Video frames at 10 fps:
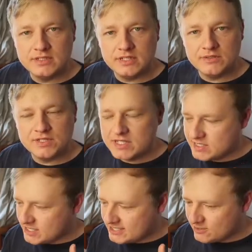I was gonna
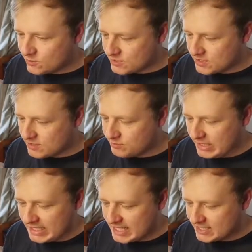say saucer,
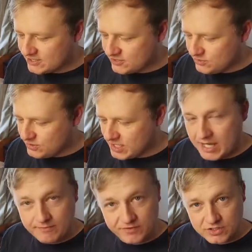but let's do the
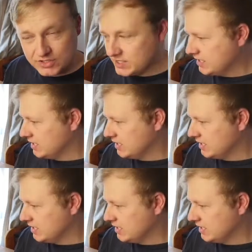cup first.